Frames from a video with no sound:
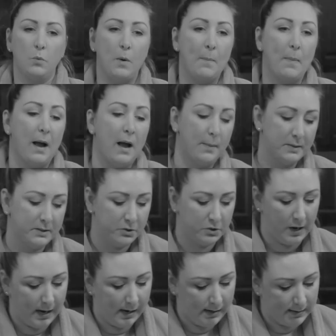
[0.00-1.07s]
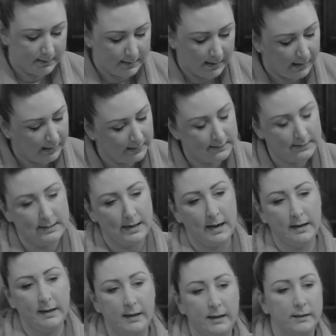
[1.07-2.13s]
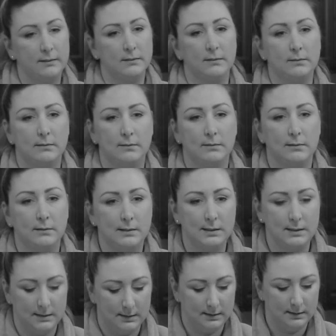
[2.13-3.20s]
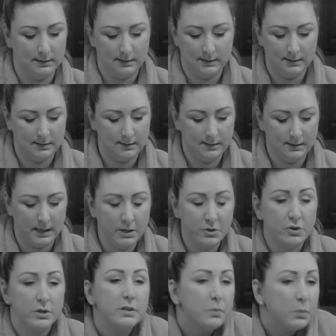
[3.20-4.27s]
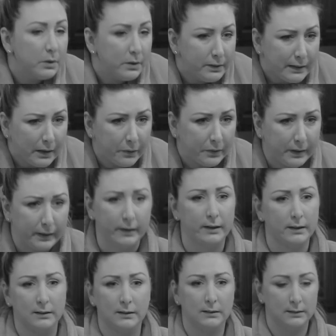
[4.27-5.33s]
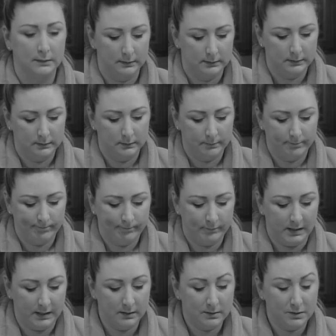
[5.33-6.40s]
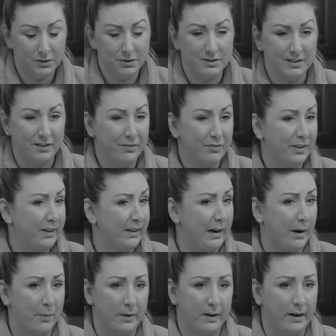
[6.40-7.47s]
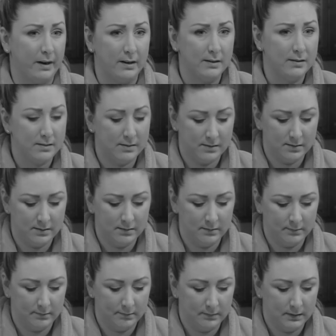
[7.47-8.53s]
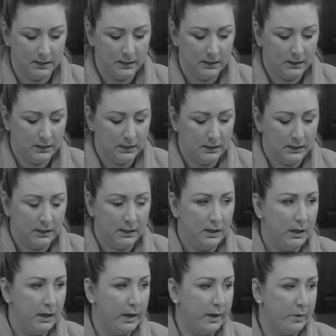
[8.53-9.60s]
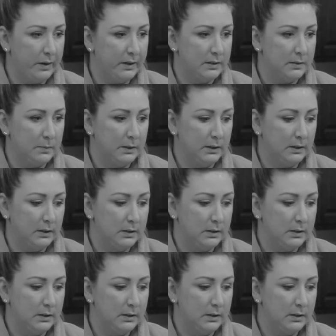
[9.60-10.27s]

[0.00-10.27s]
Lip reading: What Bob is trying to say is, Daddy, this is a dangerous world out there. Things are different nowadays. How do I explain